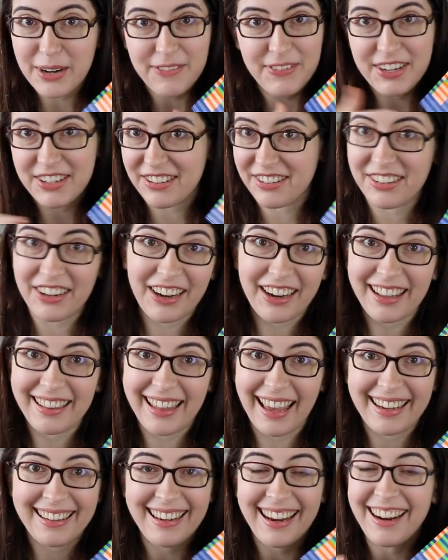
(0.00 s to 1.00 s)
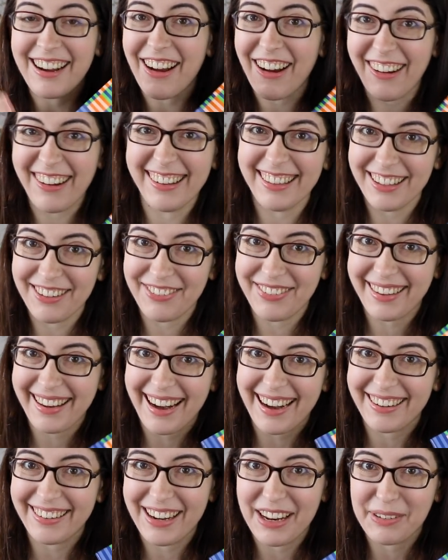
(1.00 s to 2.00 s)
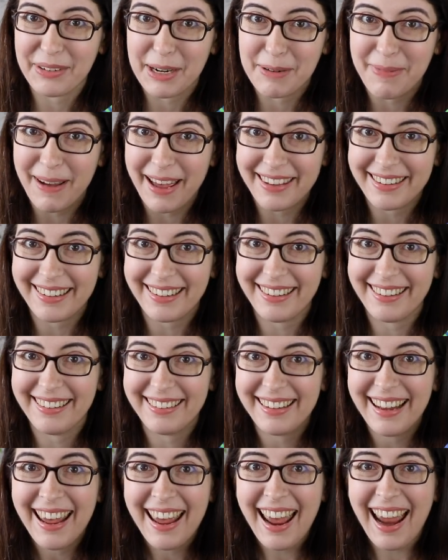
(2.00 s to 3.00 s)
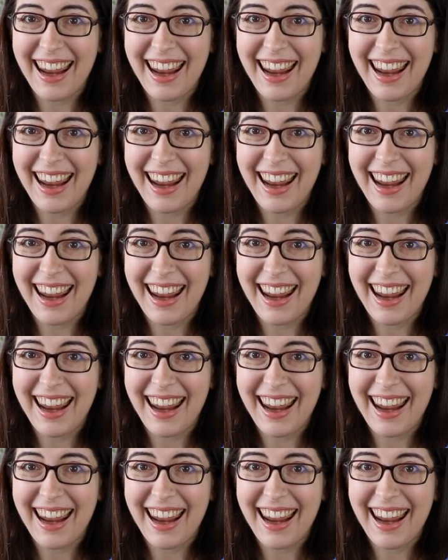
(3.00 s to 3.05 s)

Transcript: if you just start collecting all of the Areaware puzzles,